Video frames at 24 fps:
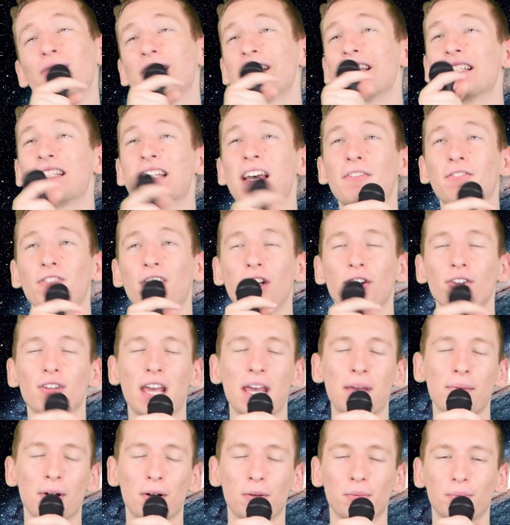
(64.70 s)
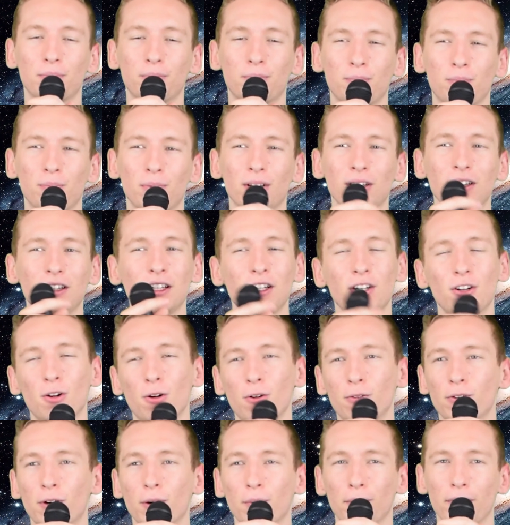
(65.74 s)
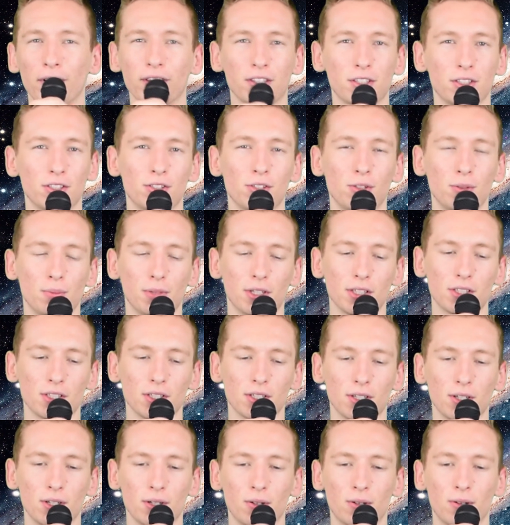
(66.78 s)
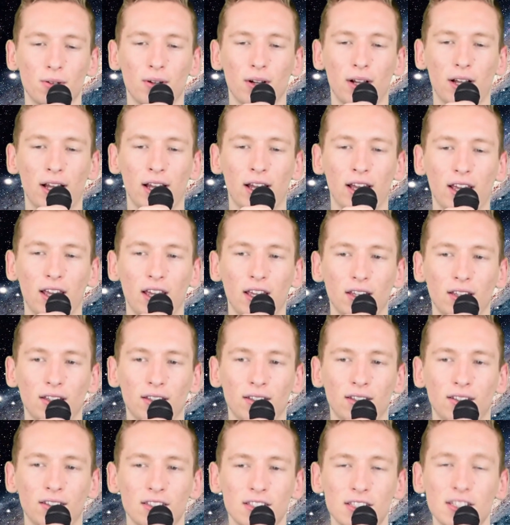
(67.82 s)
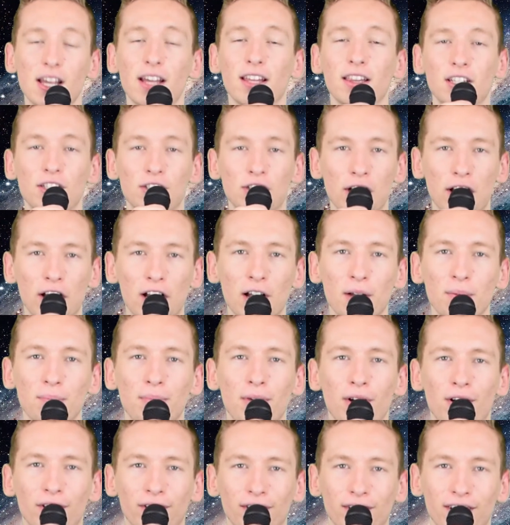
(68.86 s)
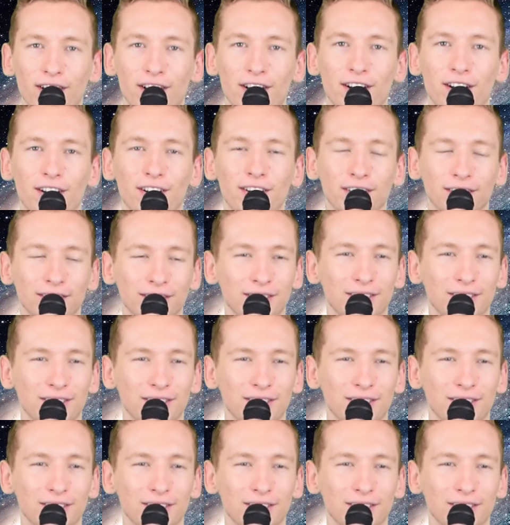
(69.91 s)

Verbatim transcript: Since that video came out a little over a month or two months ago, I decided to check up on uh,